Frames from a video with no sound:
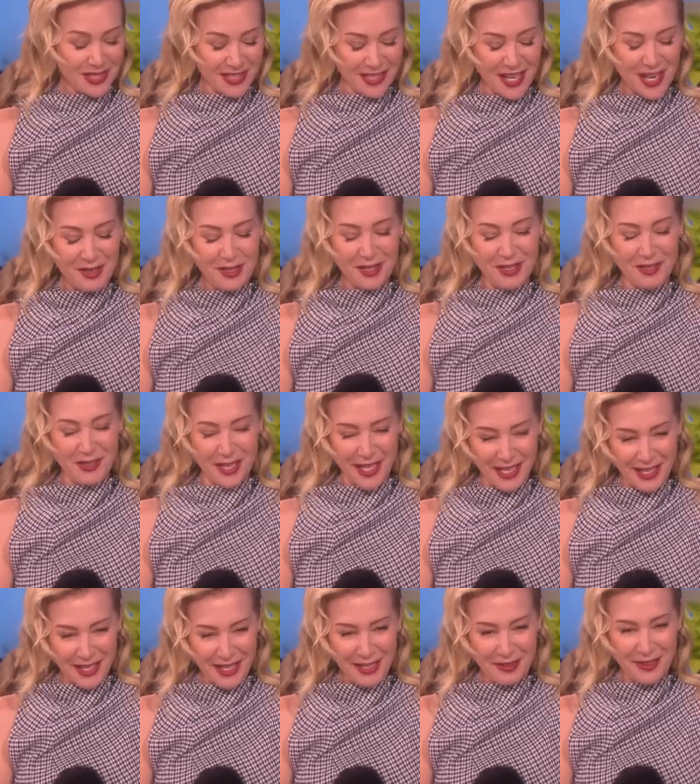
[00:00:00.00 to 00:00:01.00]
Yeah. I will do
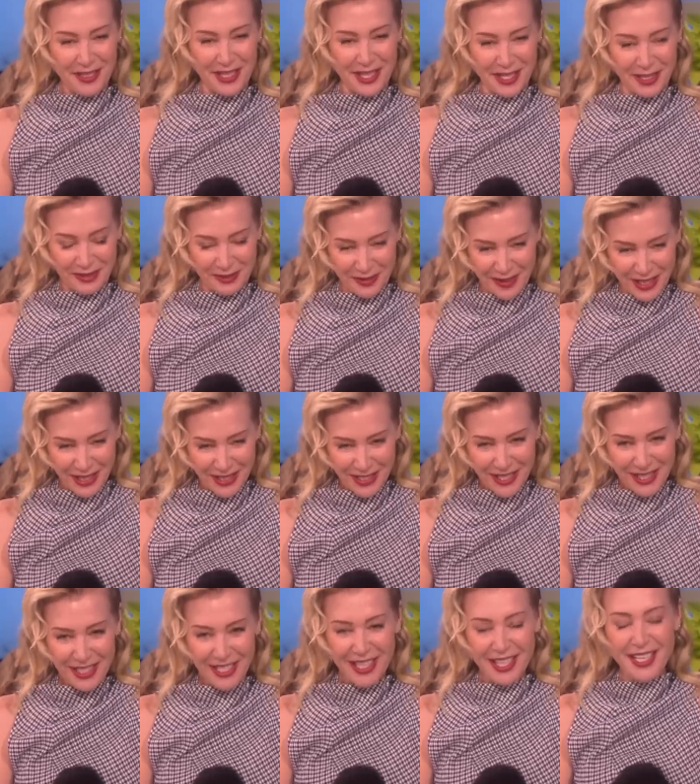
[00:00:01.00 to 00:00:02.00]
anything for the Ellen Fund.
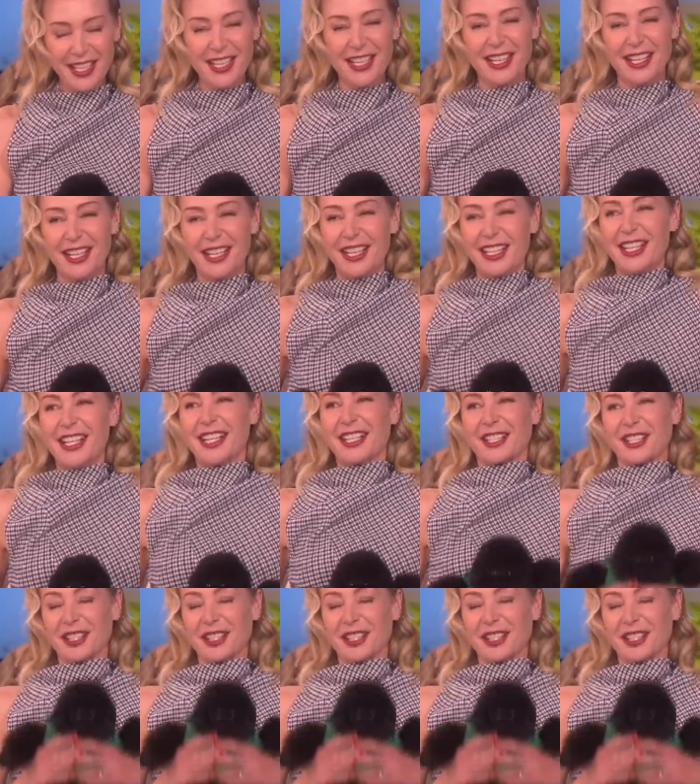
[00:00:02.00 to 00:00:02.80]
All right, so we're going to sign it.